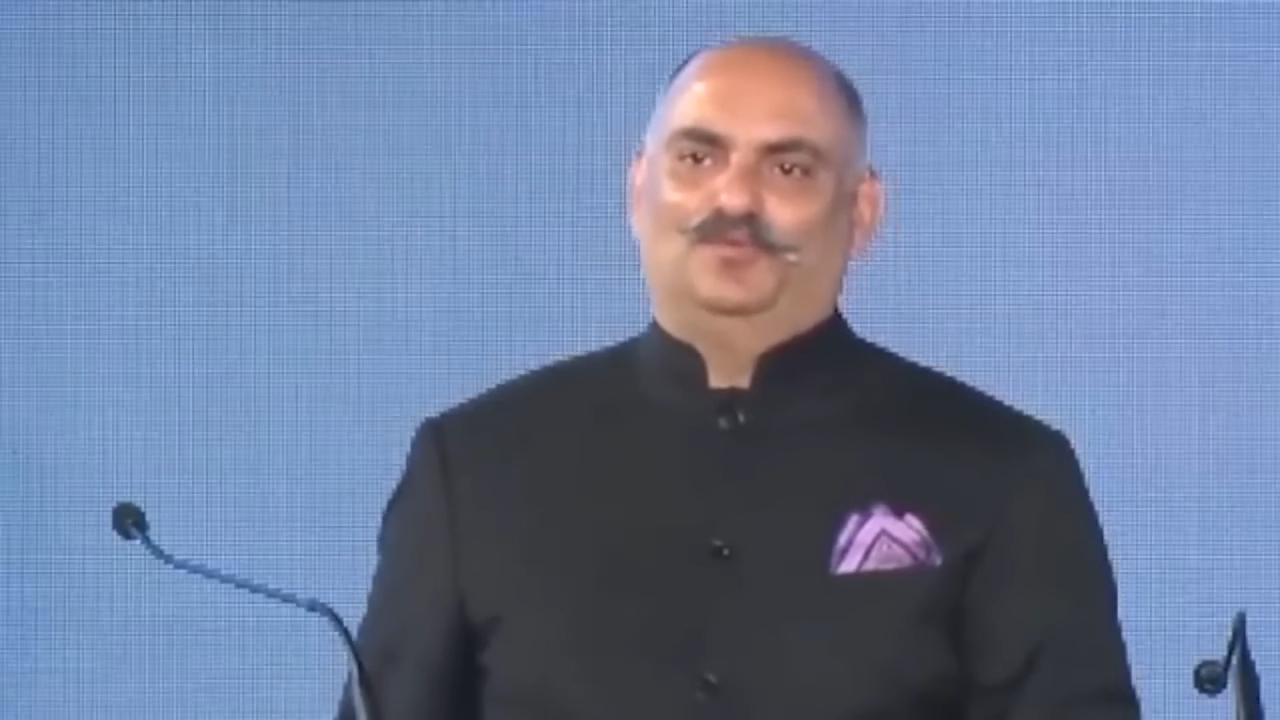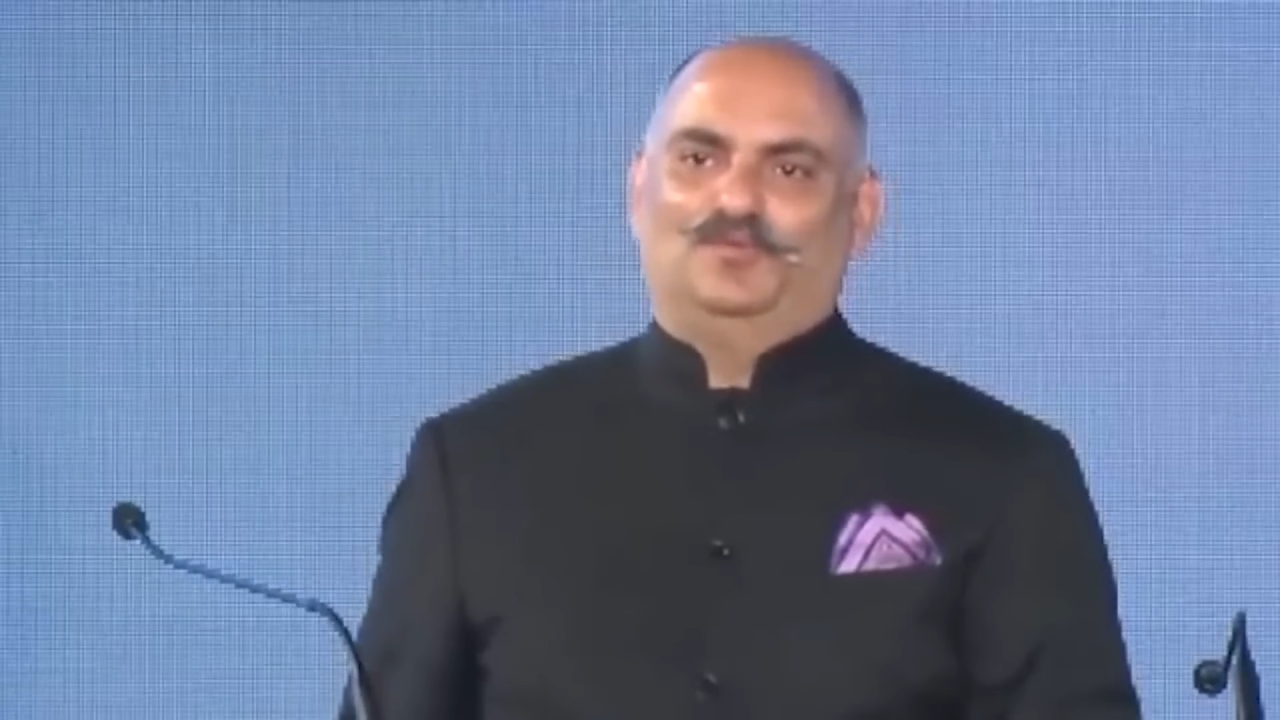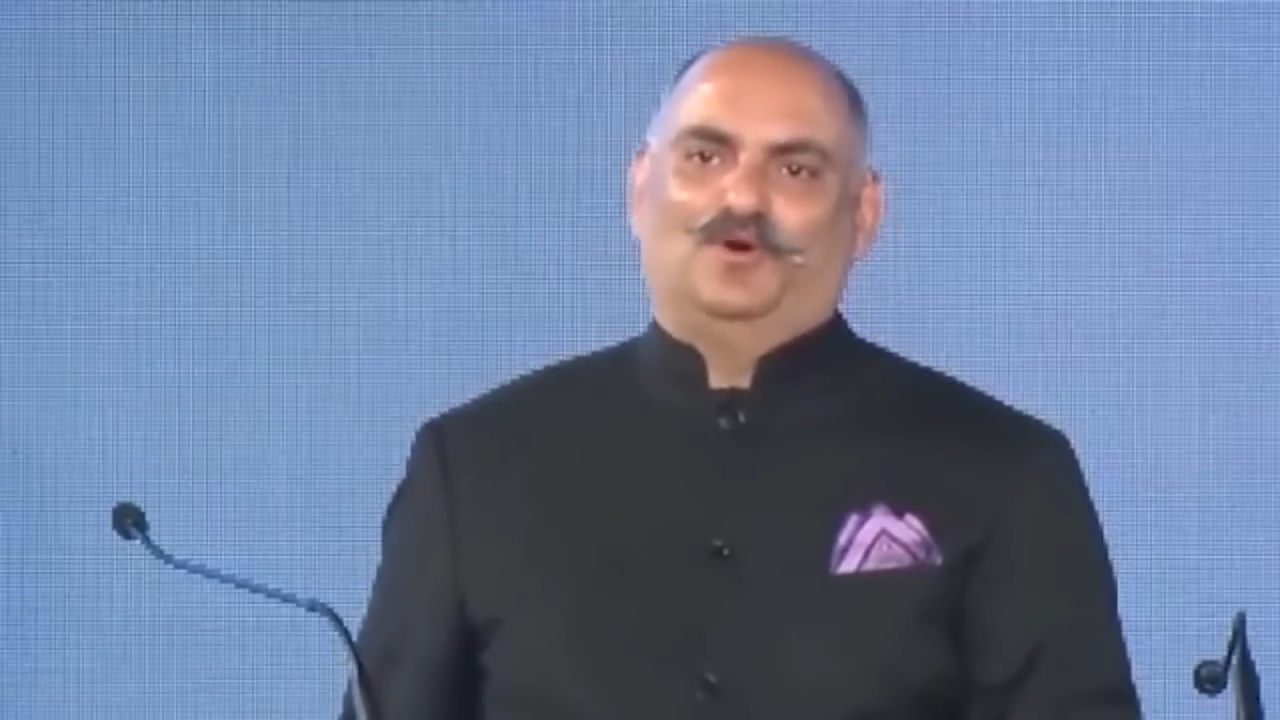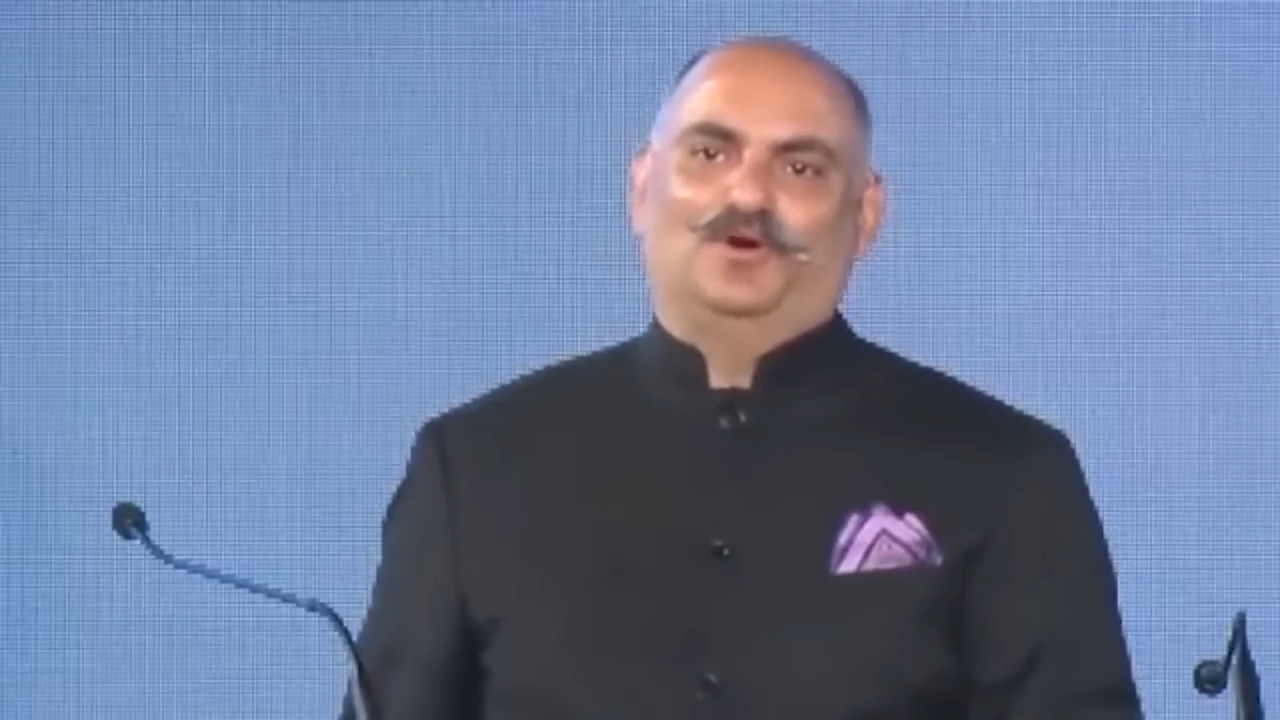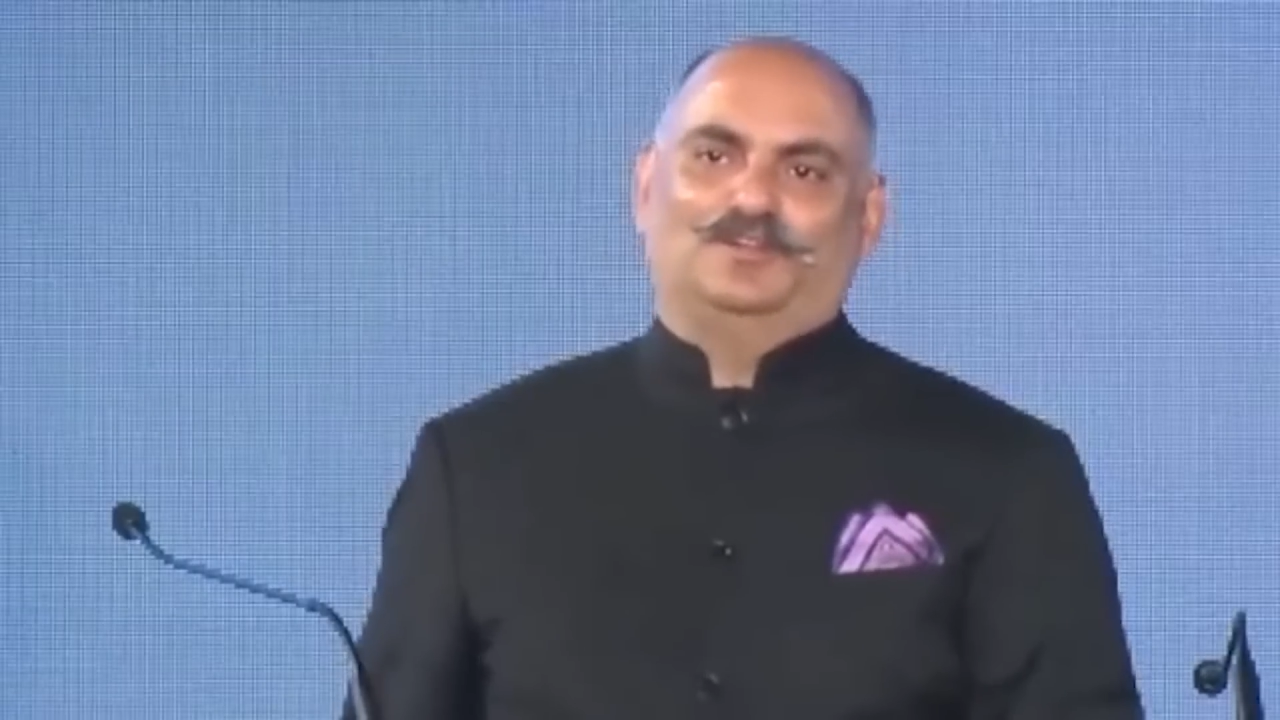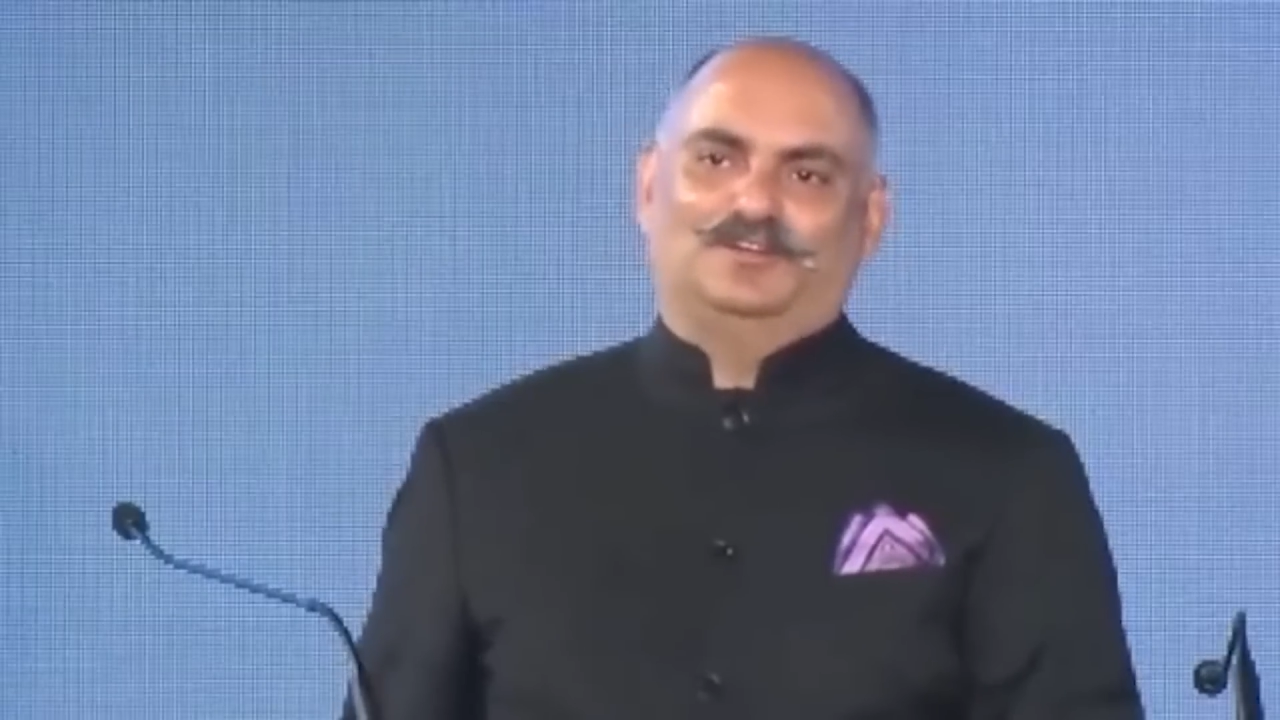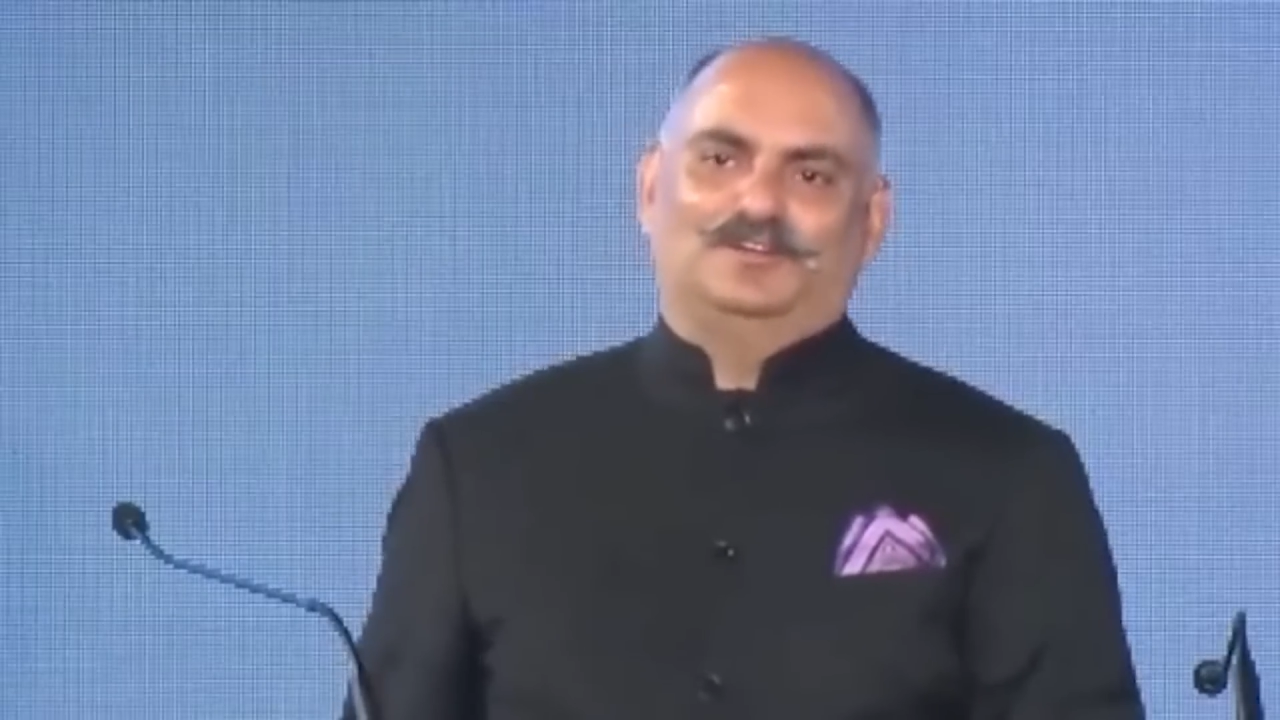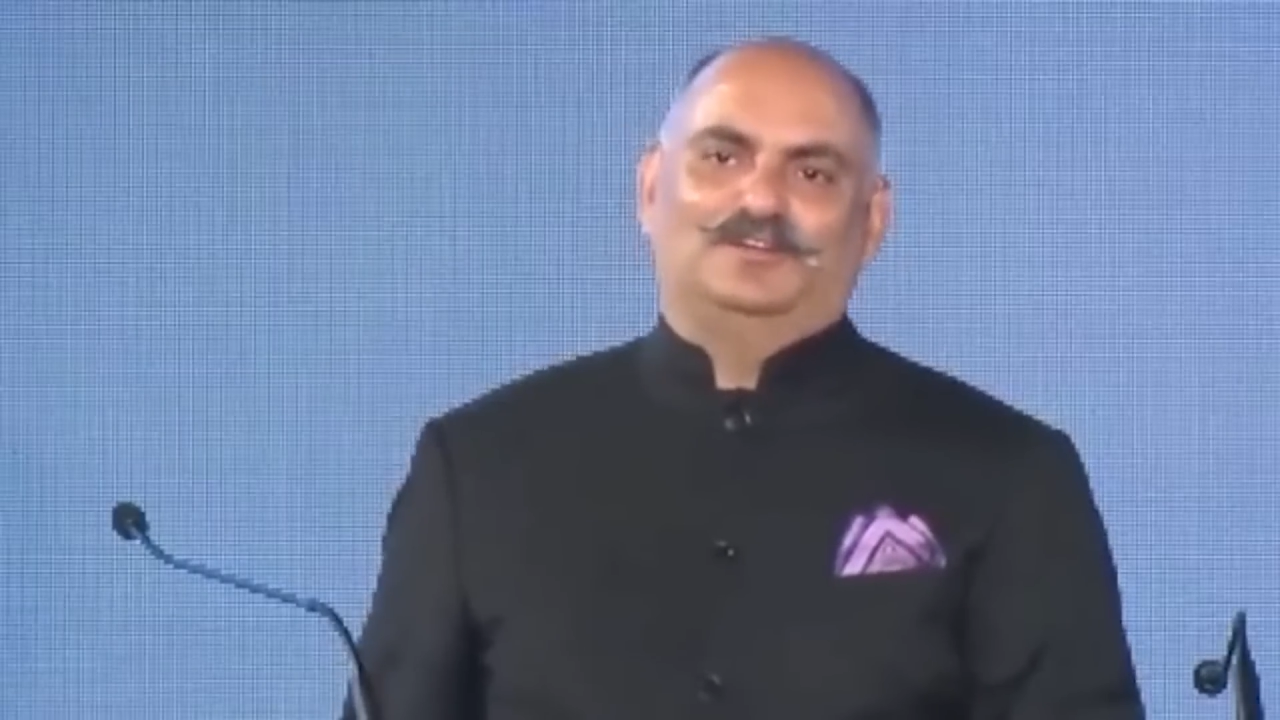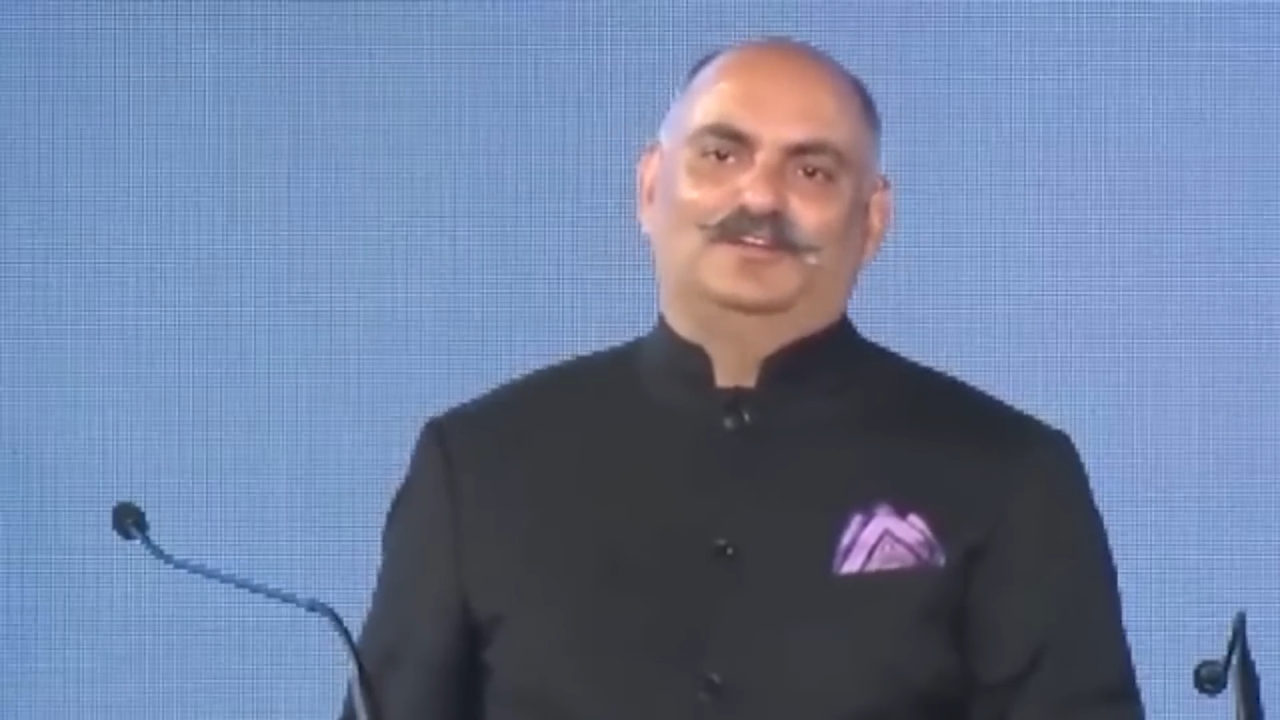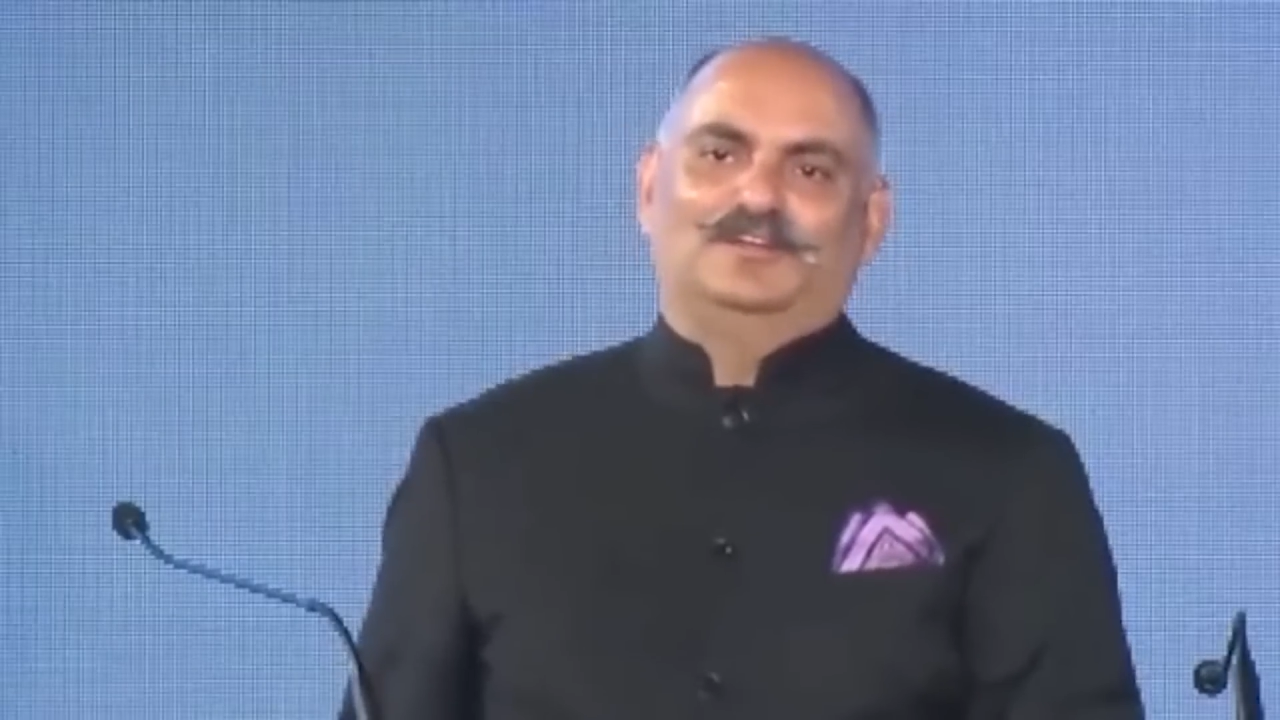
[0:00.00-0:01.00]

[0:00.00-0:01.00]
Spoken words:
water,